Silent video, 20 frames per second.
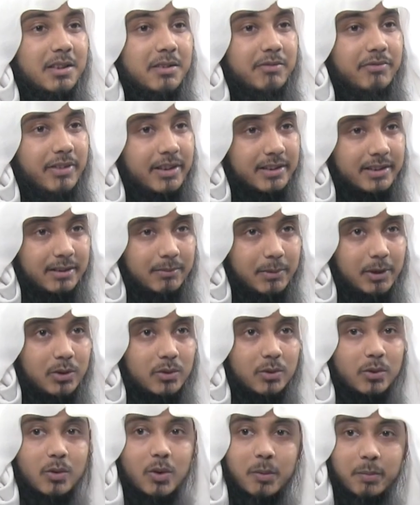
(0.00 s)

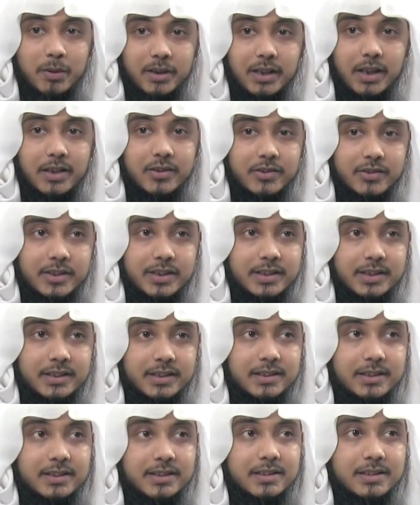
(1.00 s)
Fundamental or obligatory.
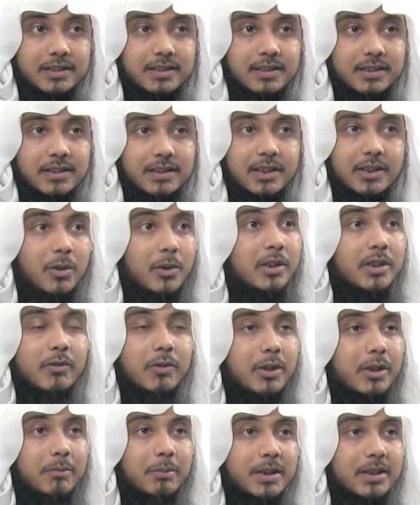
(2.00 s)
They're not in the
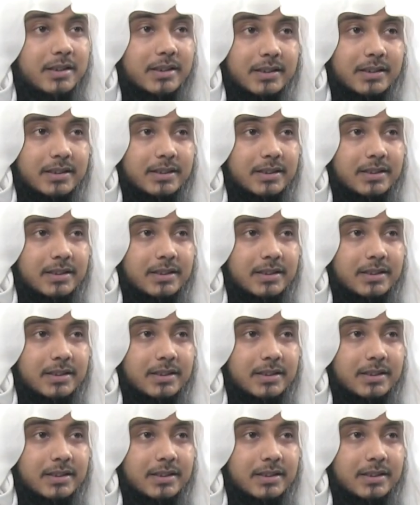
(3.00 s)
recommended.